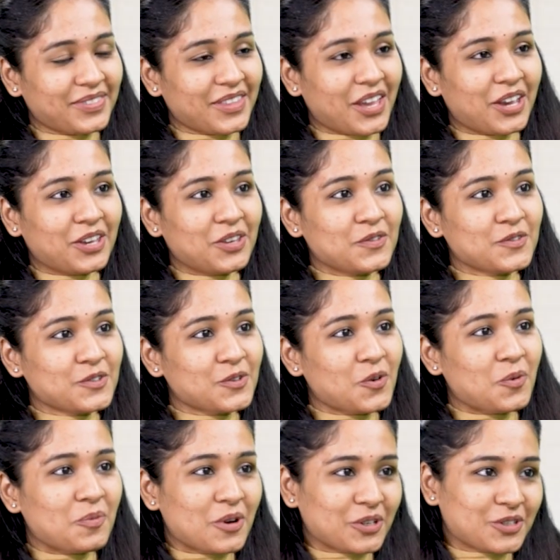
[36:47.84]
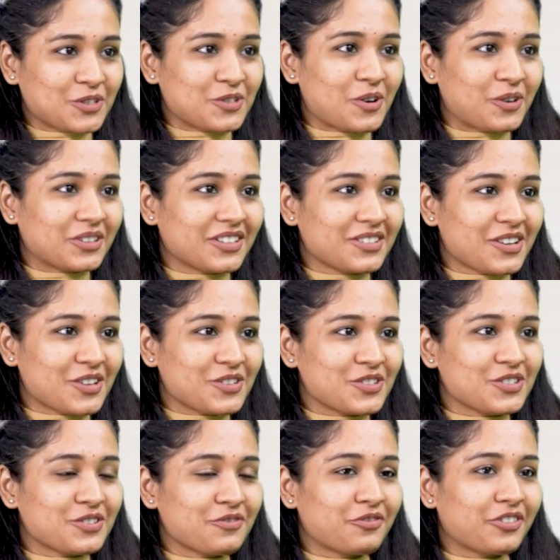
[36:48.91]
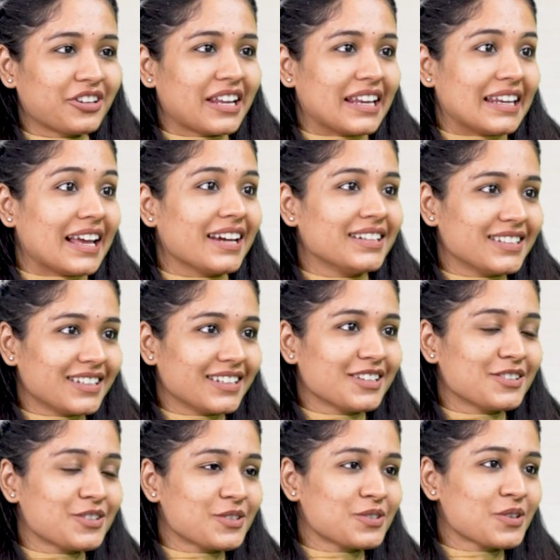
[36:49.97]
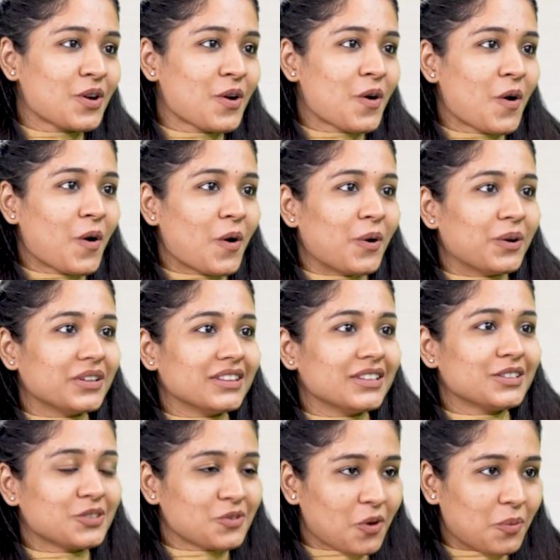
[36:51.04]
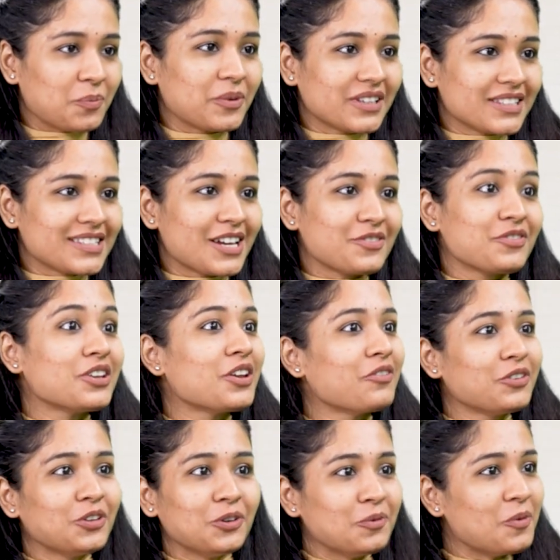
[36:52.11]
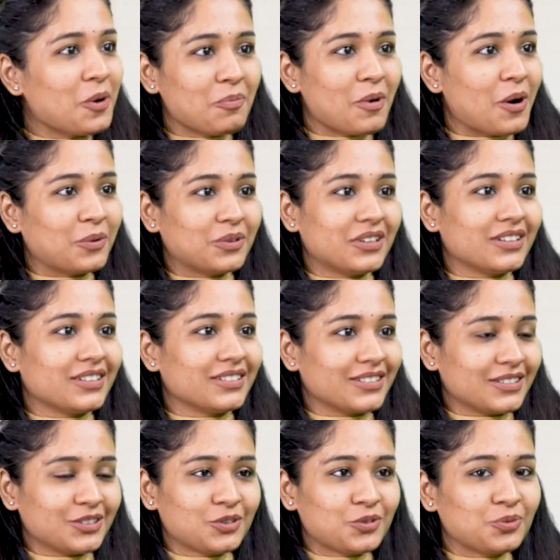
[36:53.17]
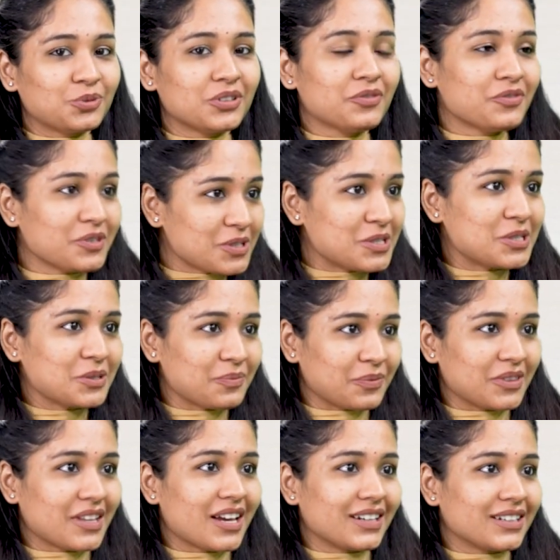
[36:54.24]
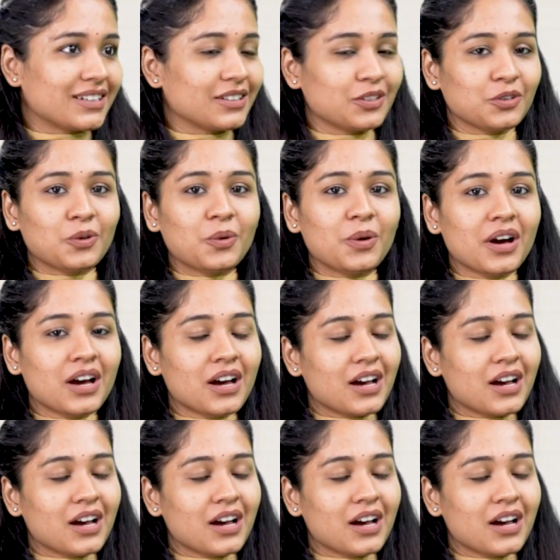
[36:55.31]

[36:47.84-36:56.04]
Thank you so much, Dr. Ranjan, for enlightening us on the topics that we never knew about through the wisdom that, you know,